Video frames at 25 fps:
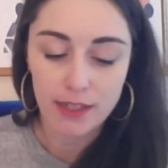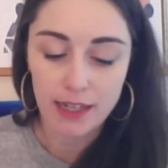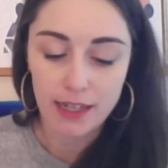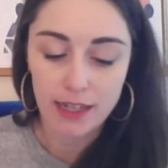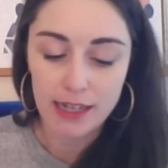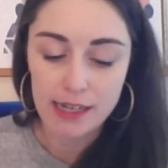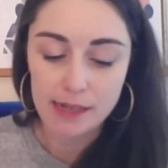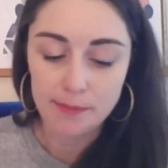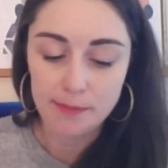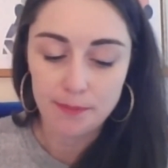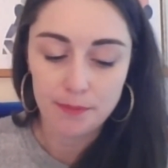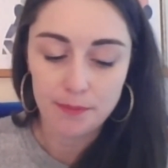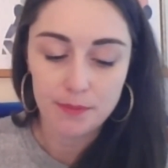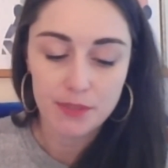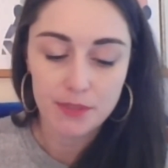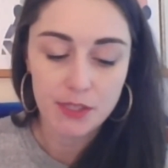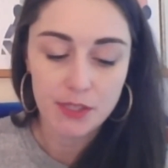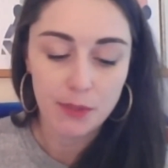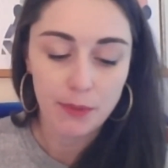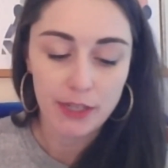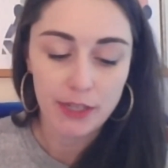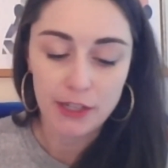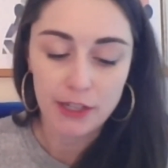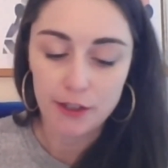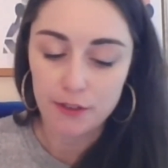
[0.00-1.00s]
Um, so
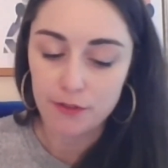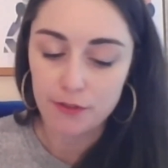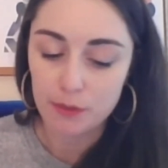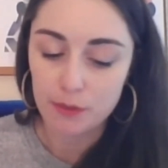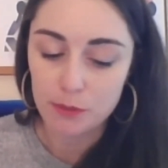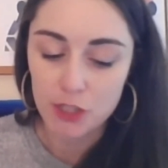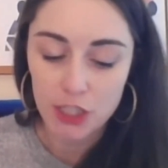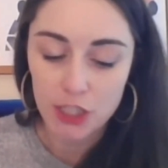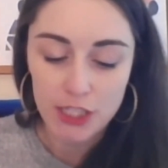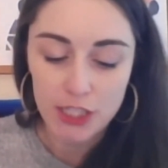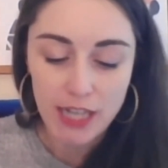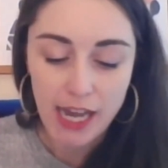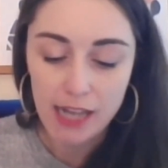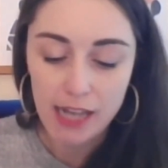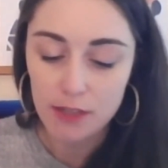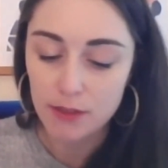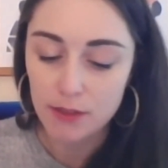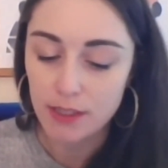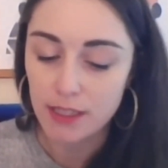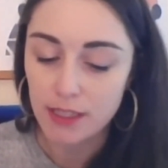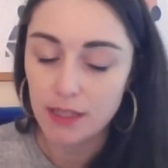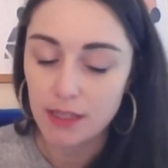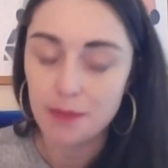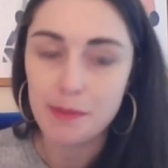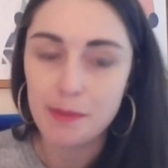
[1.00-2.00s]
we heard from
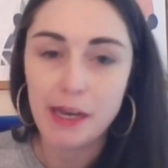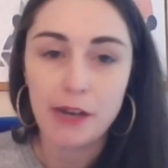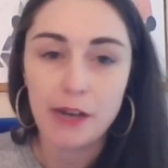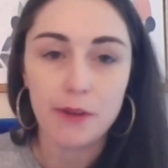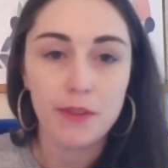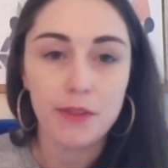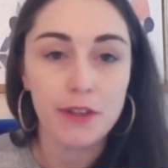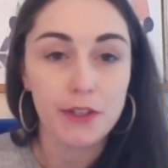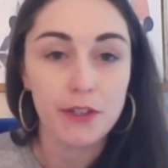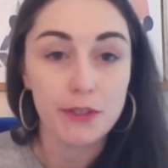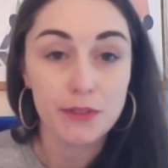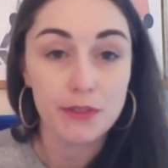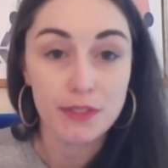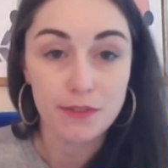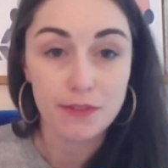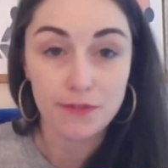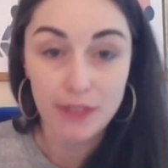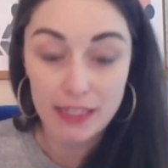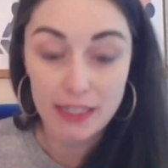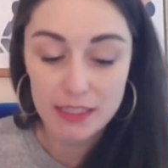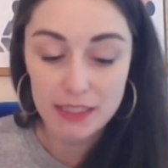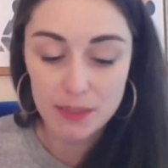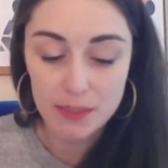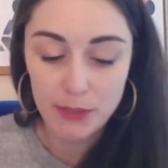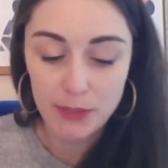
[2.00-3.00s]
Chautauqua about their use of
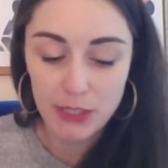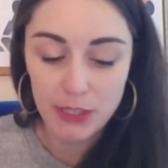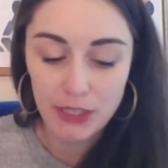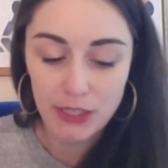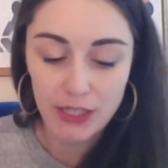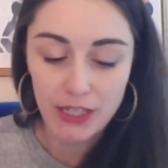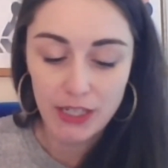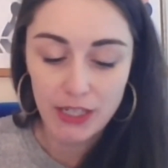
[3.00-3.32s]
Facebook.